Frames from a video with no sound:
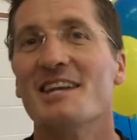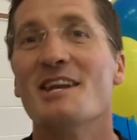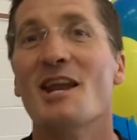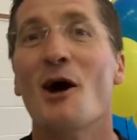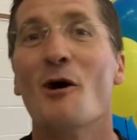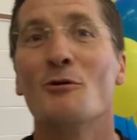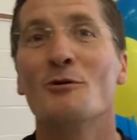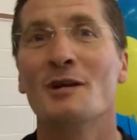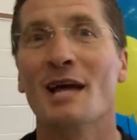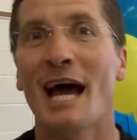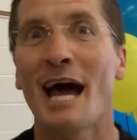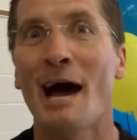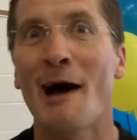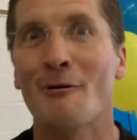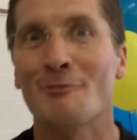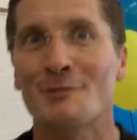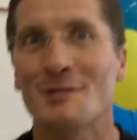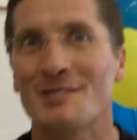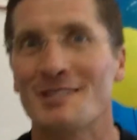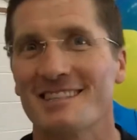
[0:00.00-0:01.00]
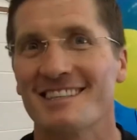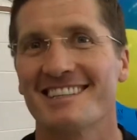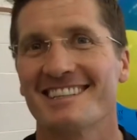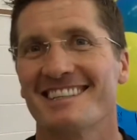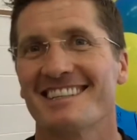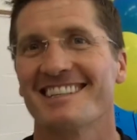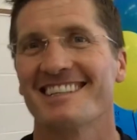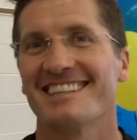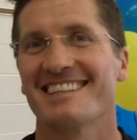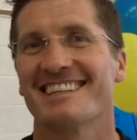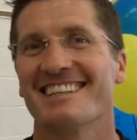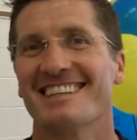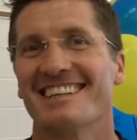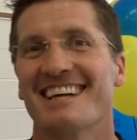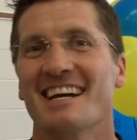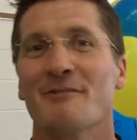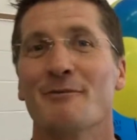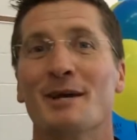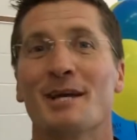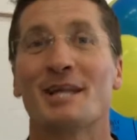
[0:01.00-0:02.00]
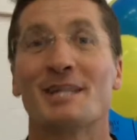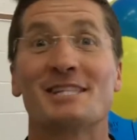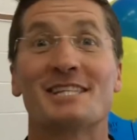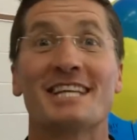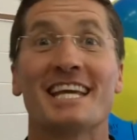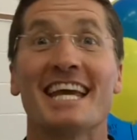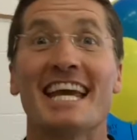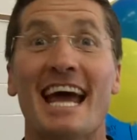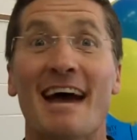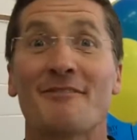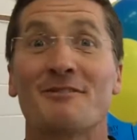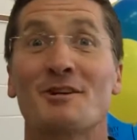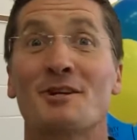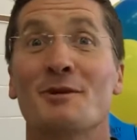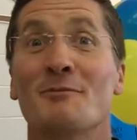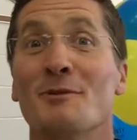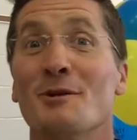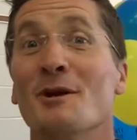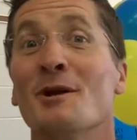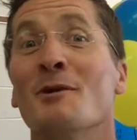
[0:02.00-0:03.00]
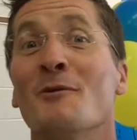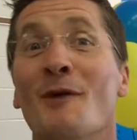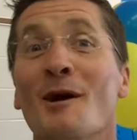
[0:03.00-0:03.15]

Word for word: No doubt. We Thanks. Can ski after Community